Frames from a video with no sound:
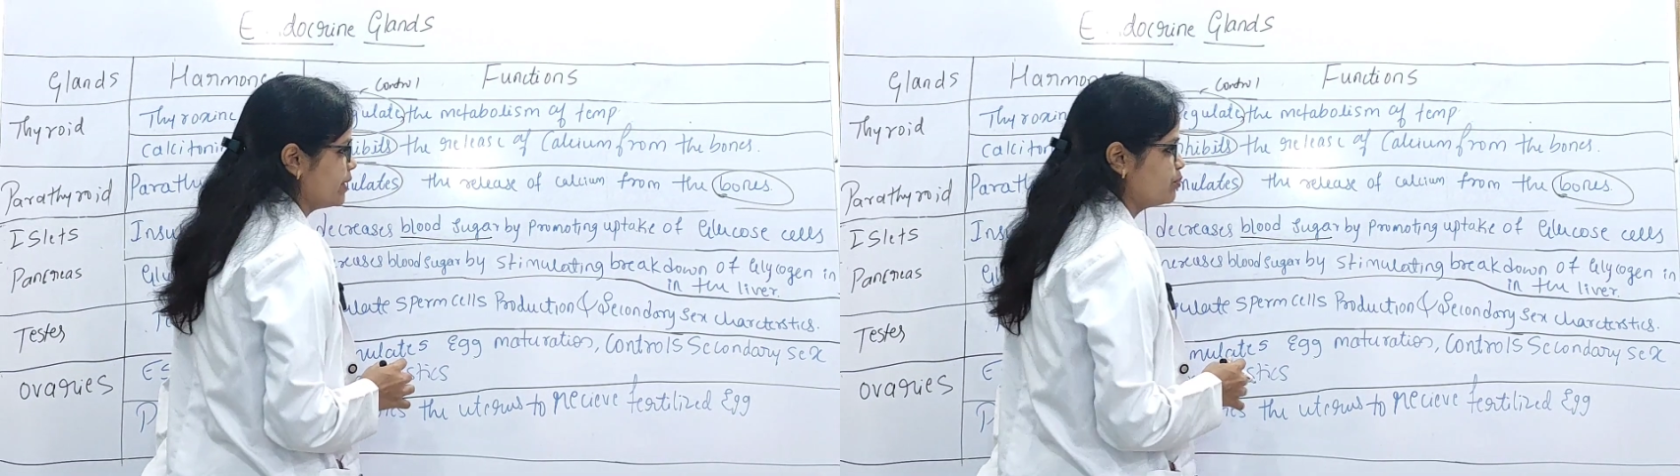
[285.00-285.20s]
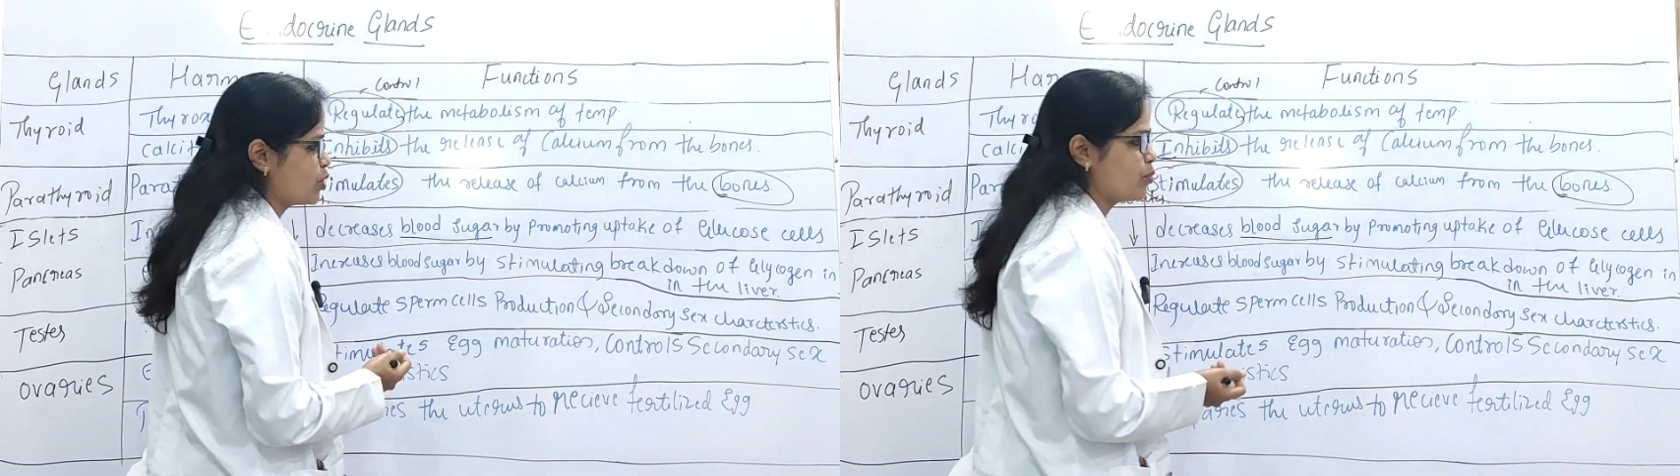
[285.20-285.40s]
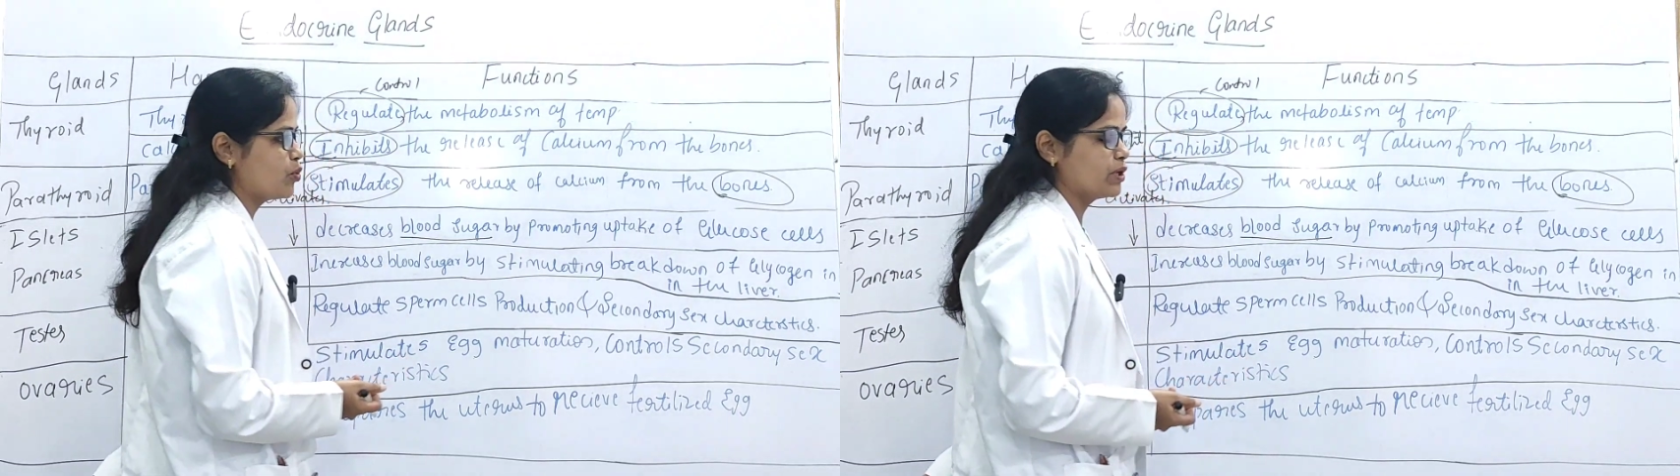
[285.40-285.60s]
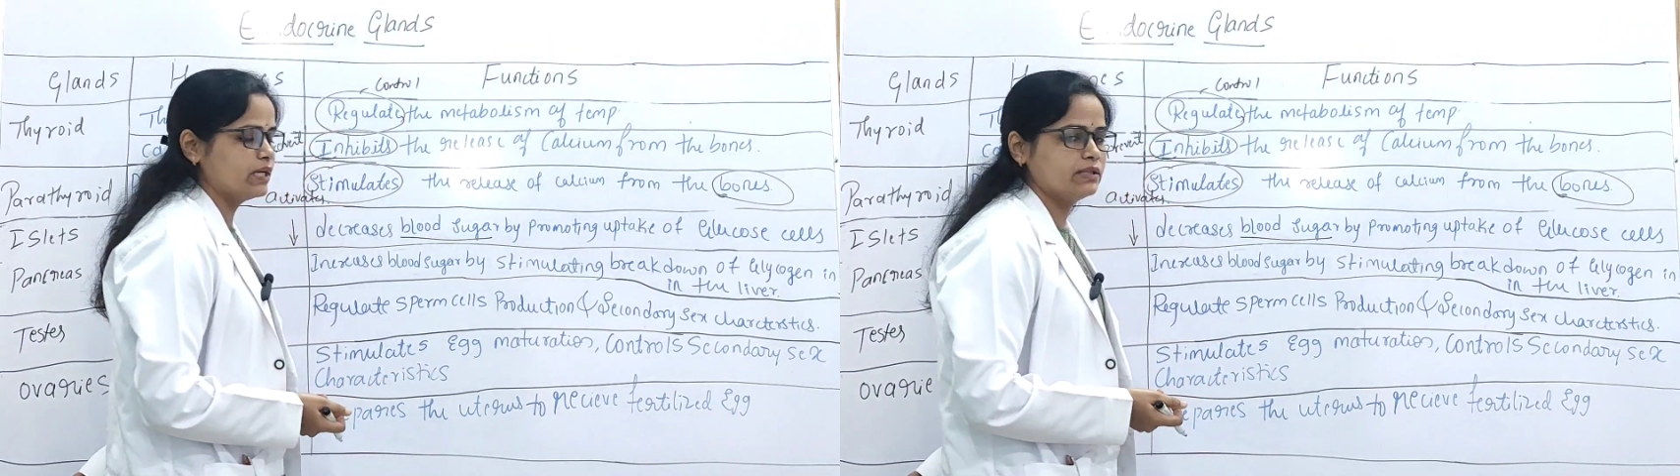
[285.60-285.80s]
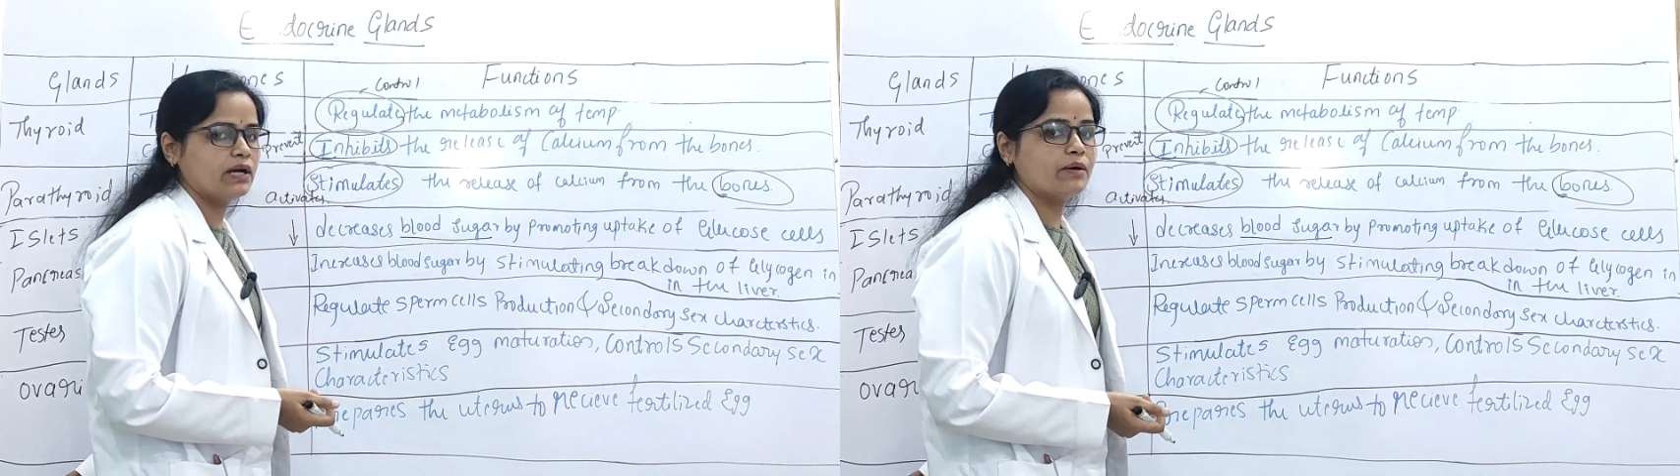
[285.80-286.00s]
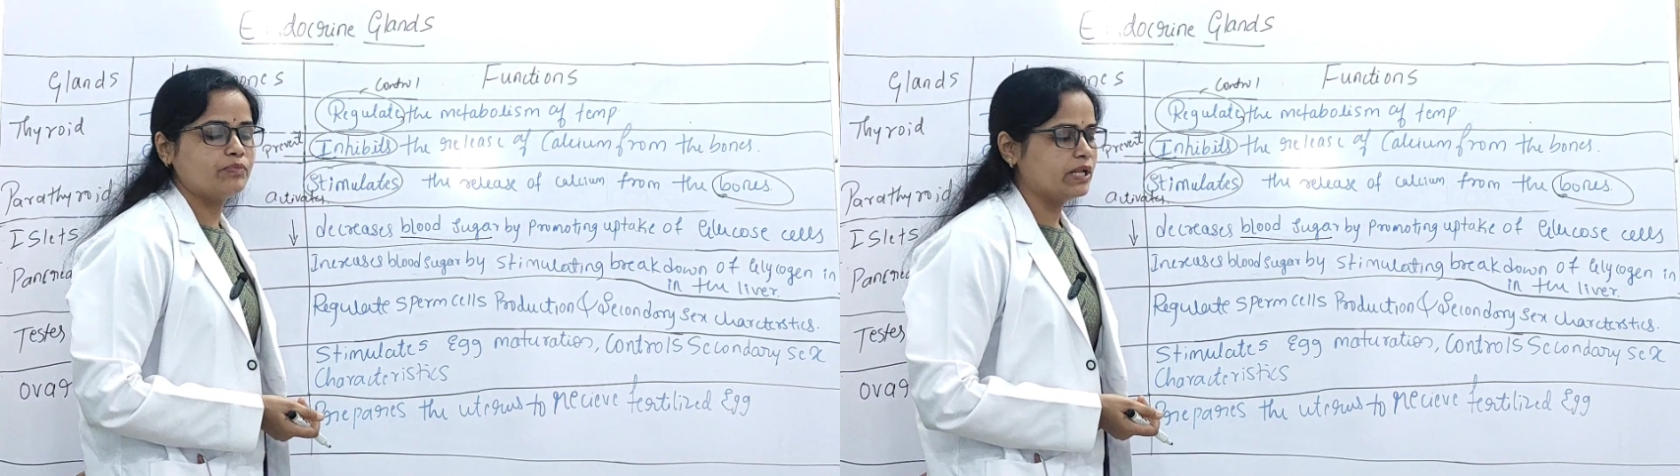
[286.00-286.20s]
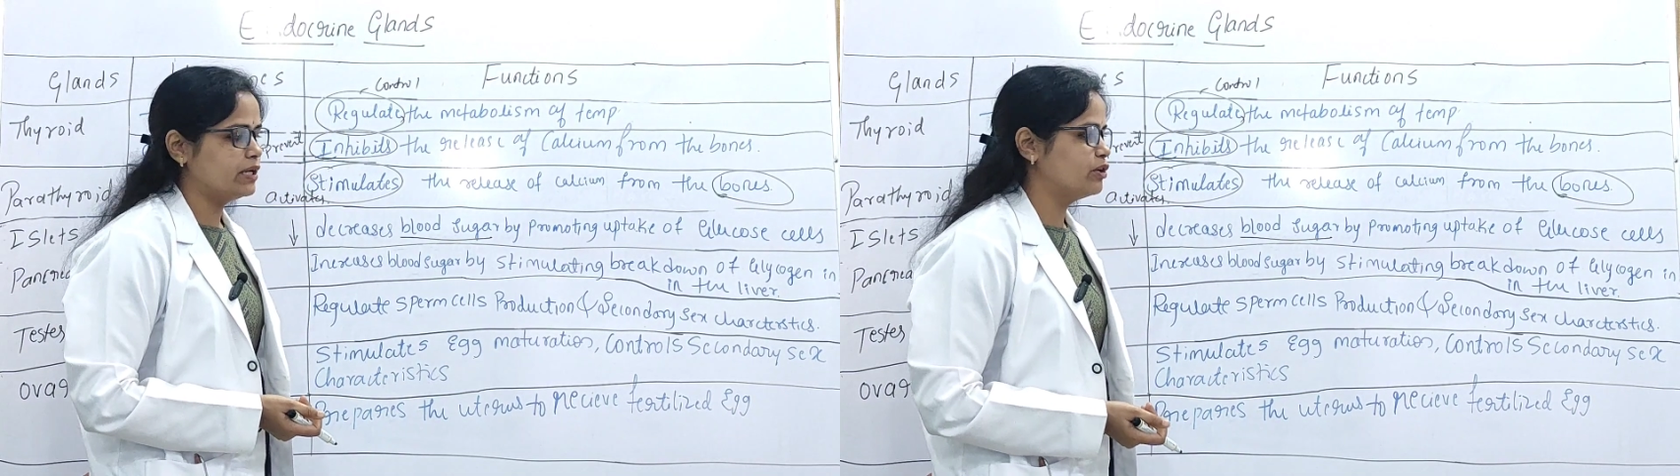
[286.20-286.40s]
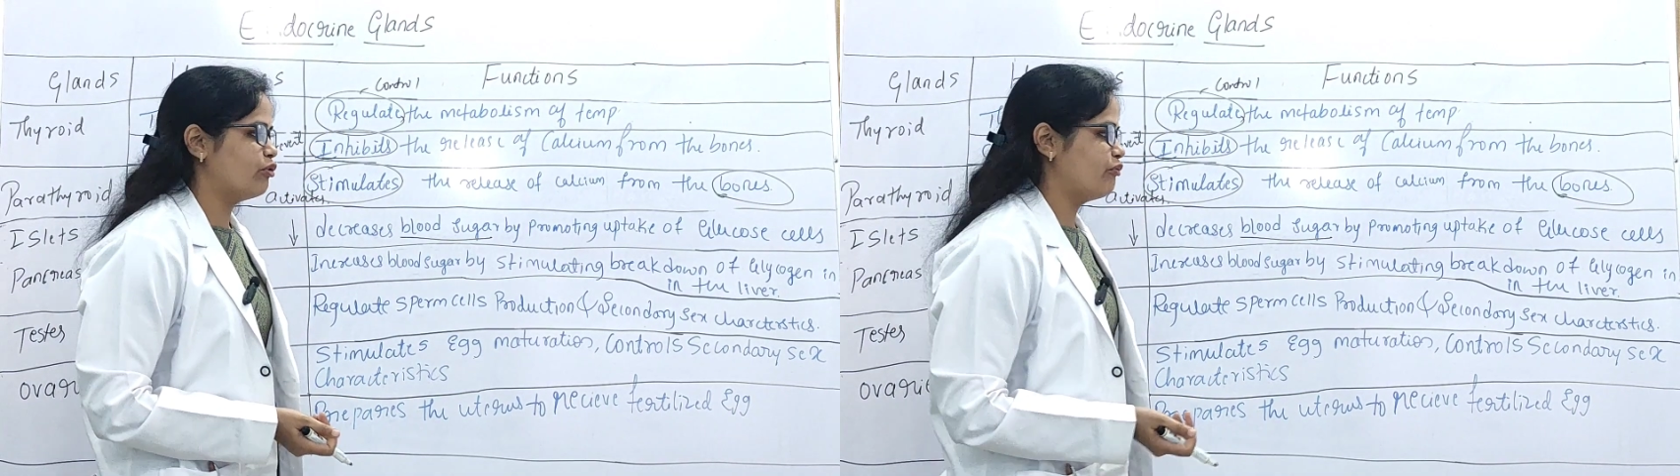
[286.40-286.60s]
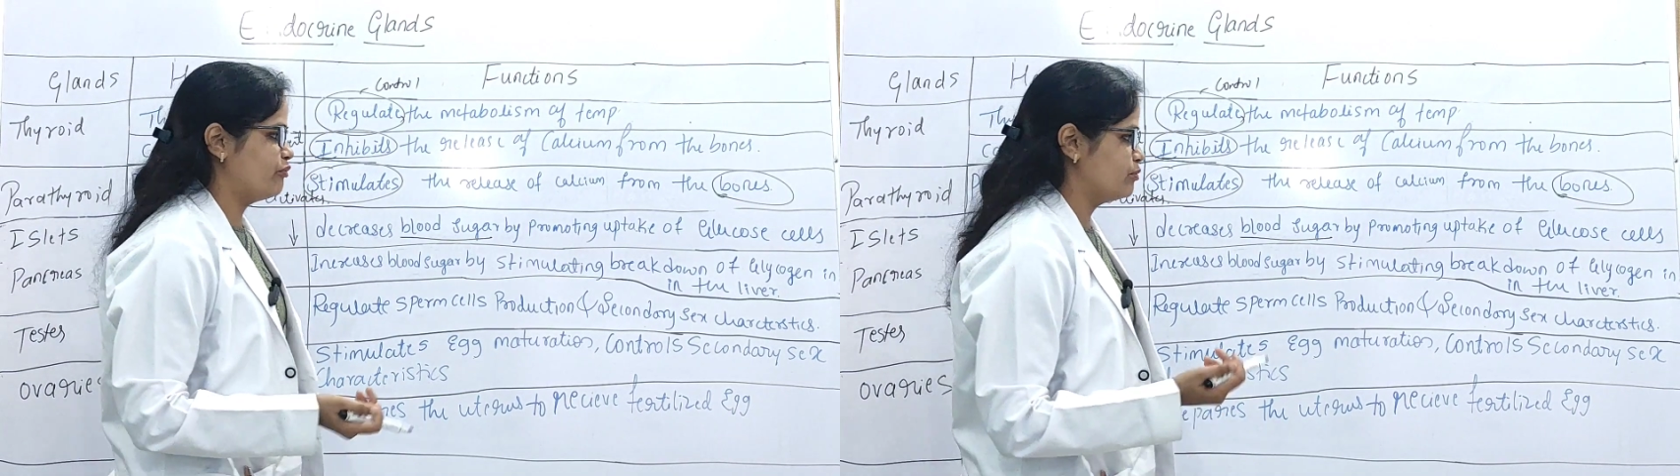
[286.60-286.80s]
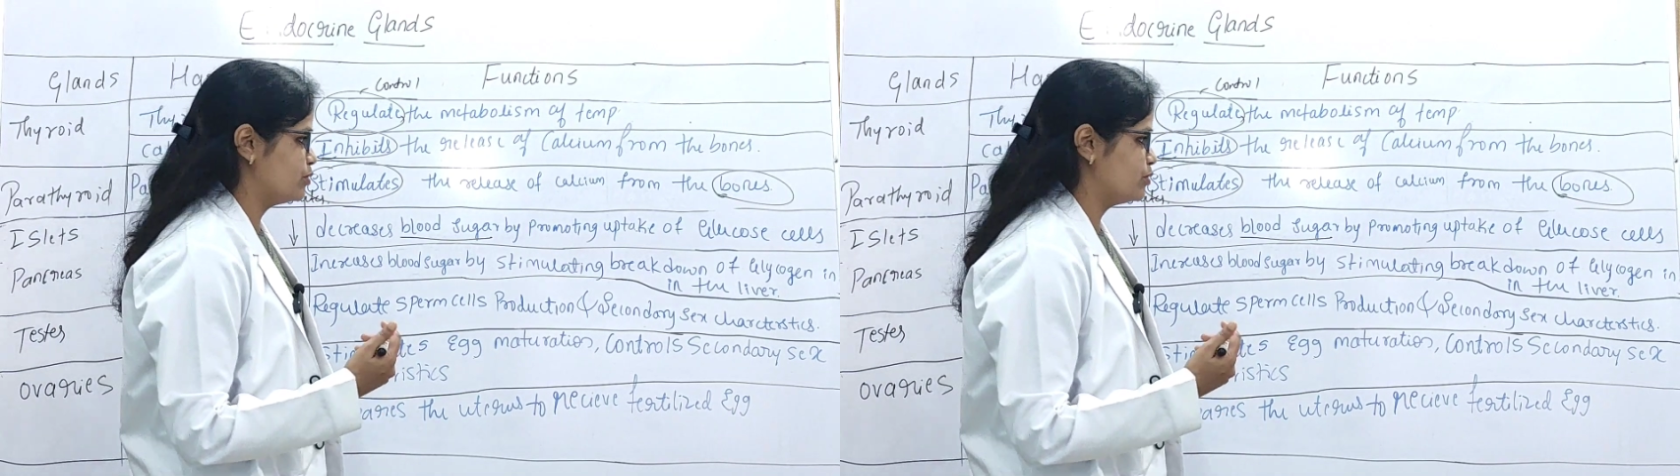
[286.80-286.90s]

by promoting the uptake of